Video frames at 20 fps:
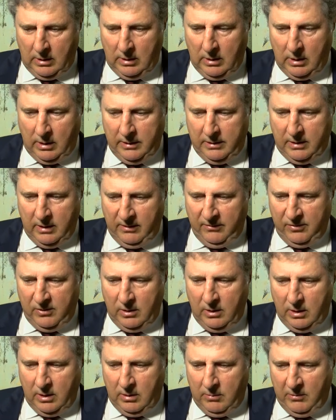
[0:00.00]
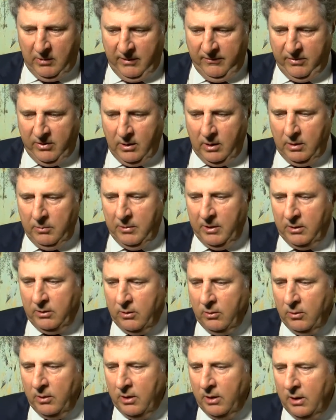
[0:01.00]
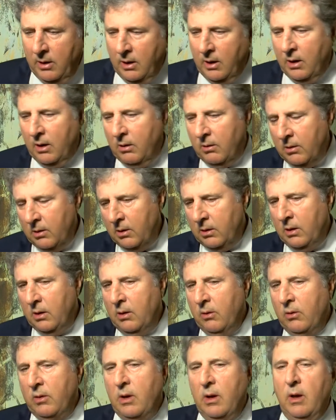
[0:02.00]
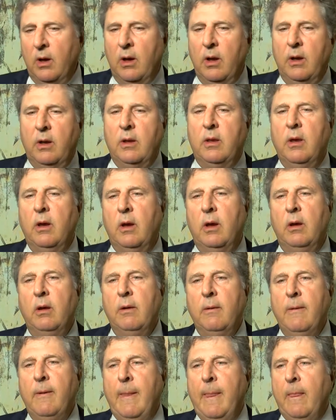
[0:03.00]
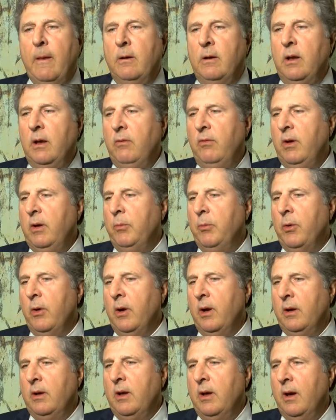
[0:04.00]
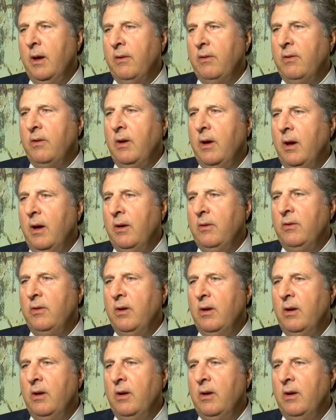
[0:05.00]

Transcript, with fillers: Yeah, I definitely am. I've thought about doing it now, you know, kind of like the TV broadcast guys,